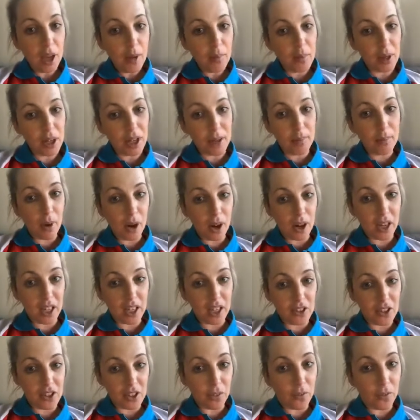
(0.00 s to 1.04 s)
But in
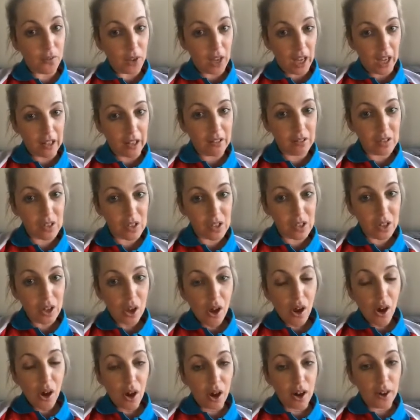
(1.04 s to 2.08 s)
my defence,
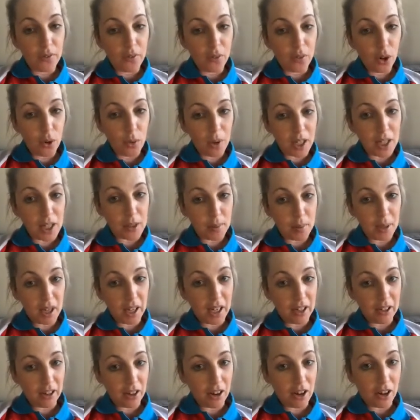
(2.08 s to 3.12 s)
I've always
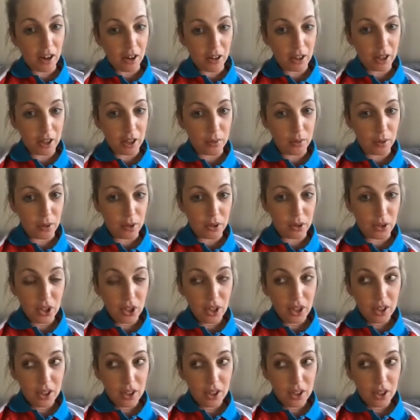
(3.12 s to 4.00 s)
been a Collingwood